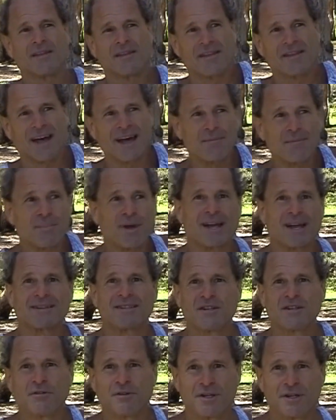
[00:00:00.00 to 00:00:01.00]
That
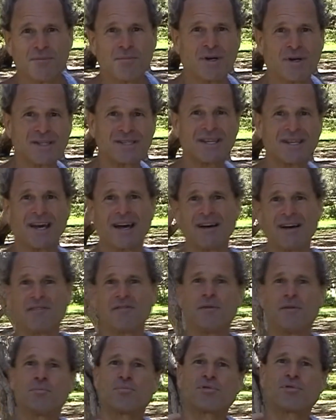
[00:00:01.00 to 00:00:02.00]
bacteria must
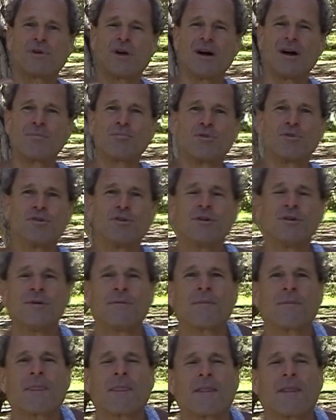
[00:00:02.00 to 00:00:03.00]
have the proper
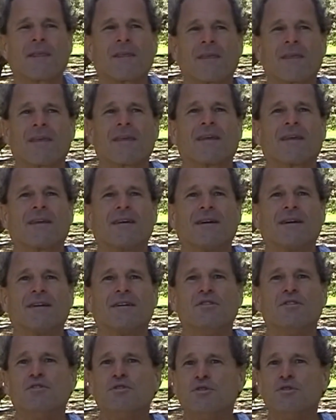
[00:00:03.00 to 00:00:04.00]

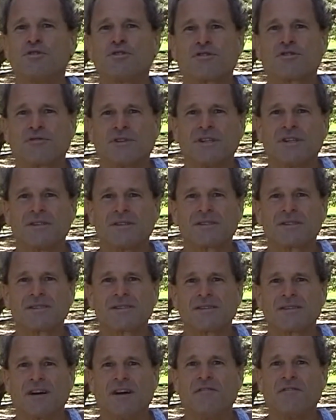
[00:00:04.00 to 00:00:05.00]

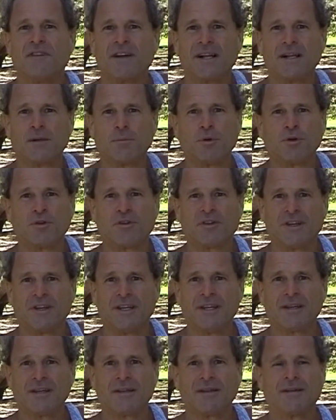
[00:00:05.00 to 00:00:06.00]
nutrients available to
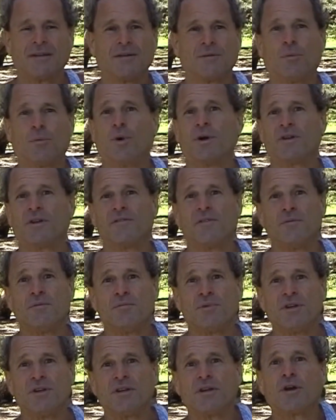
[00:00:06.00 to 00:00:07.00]
it, one of them
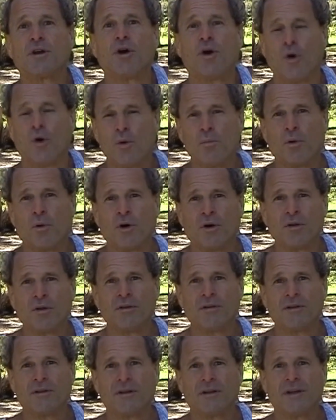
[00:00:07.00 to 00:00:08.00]
being cobalt.
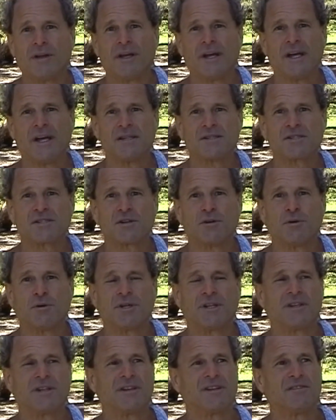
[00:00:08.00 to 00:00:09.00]
And so,
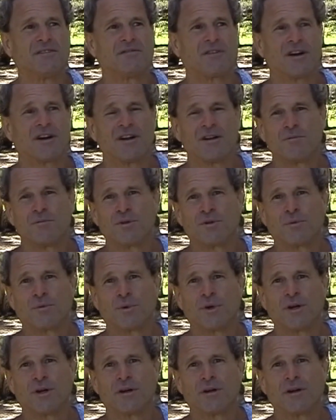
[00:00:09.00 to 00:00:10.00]
in an environment
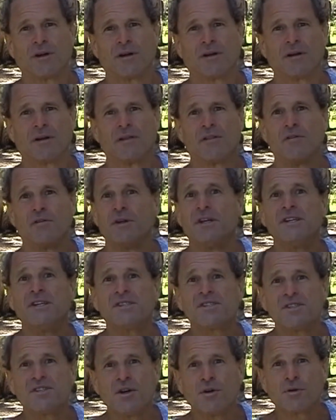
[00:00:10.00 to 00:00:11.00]
where there
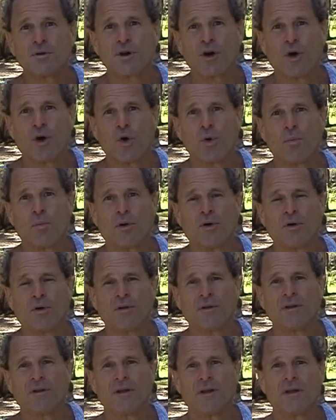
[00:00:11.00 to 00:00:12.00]
is no
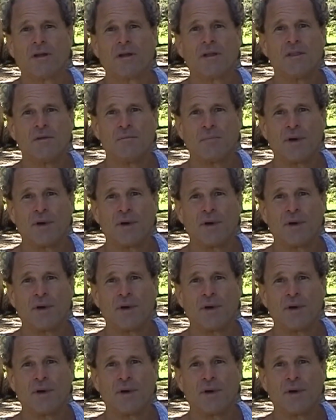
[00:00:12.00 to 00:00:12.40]
cobalt, the